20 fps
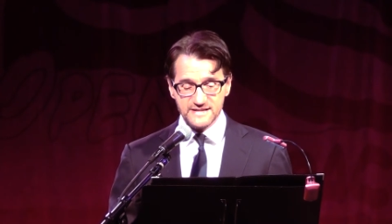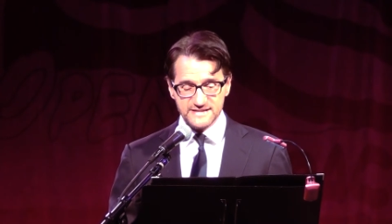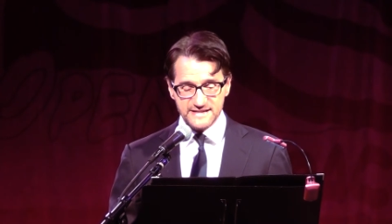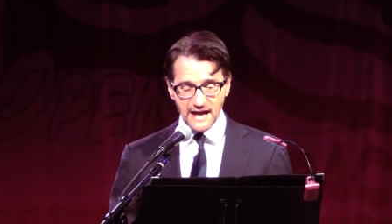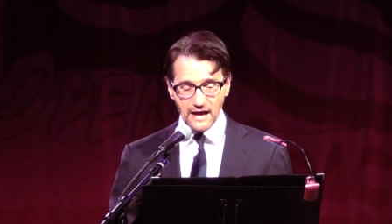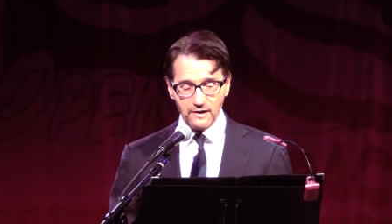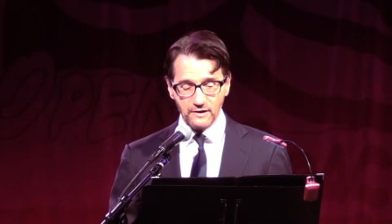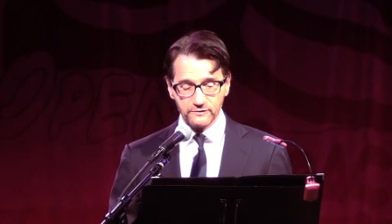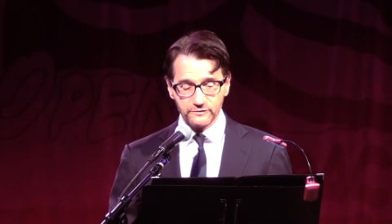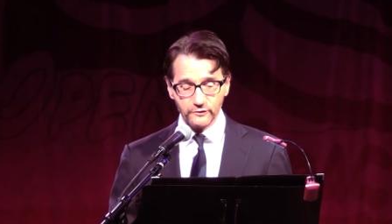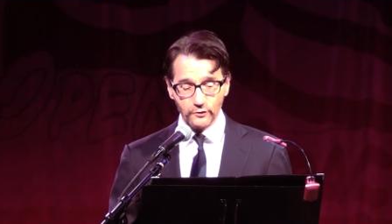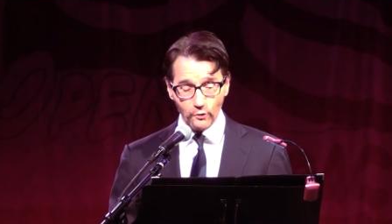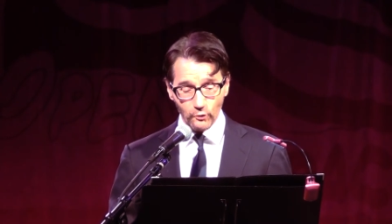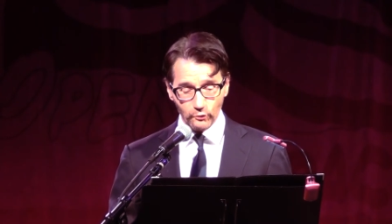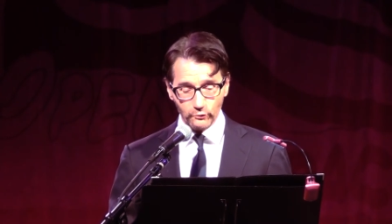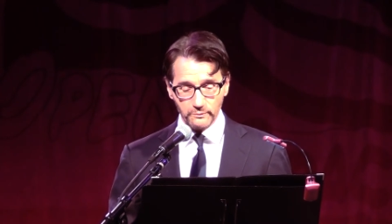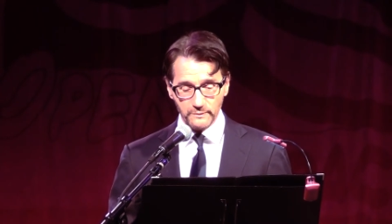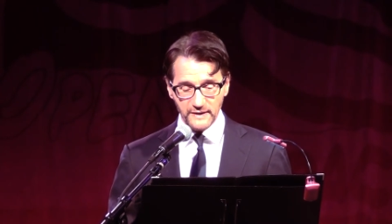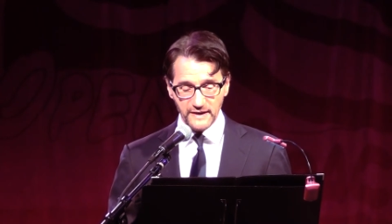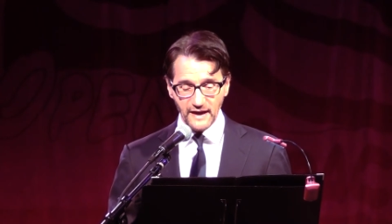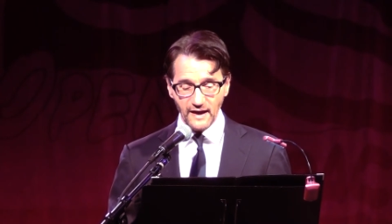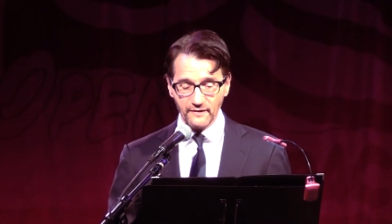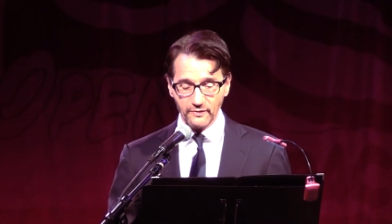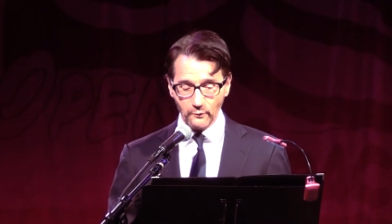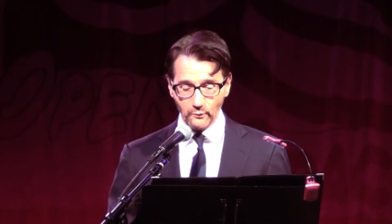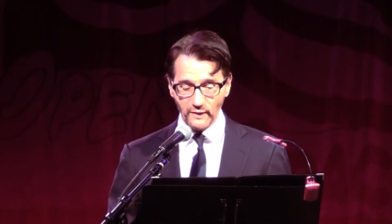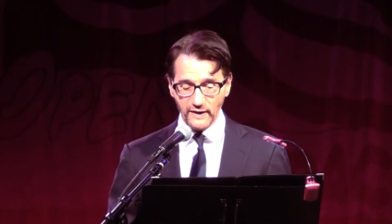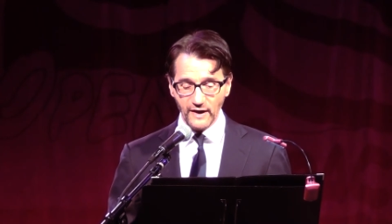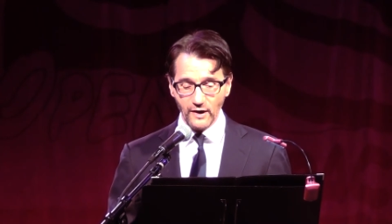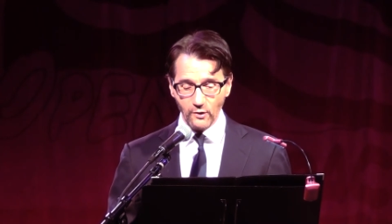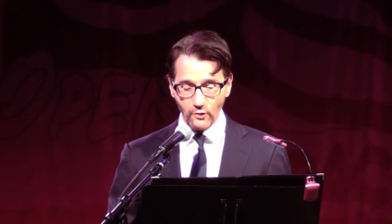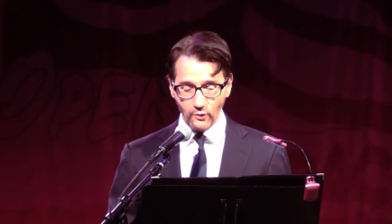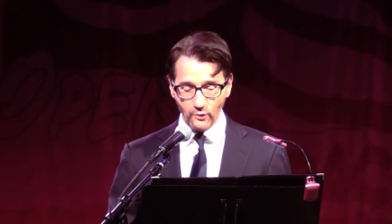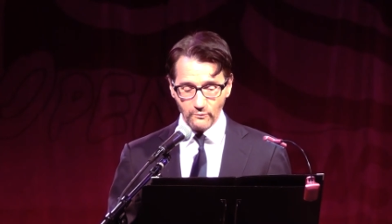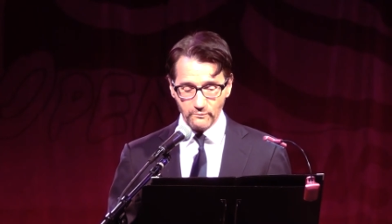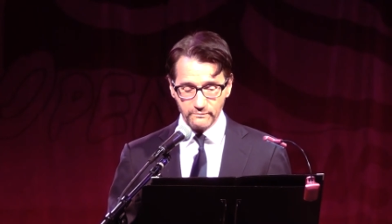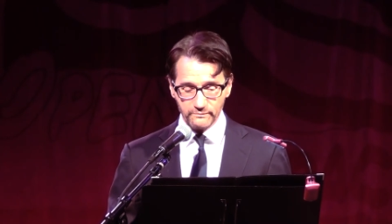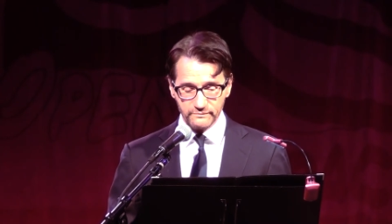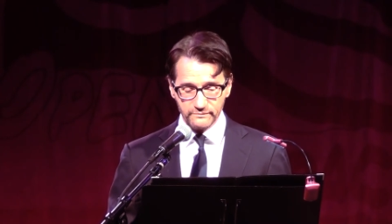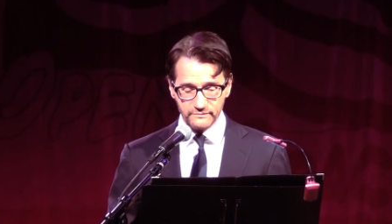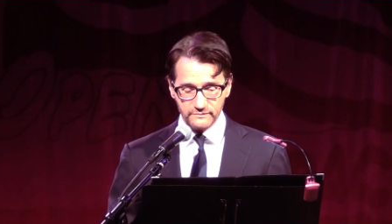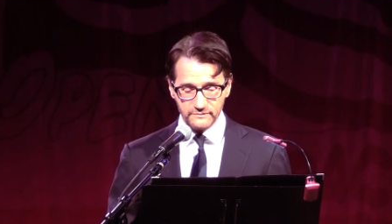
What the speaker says: Sal told me on the way home.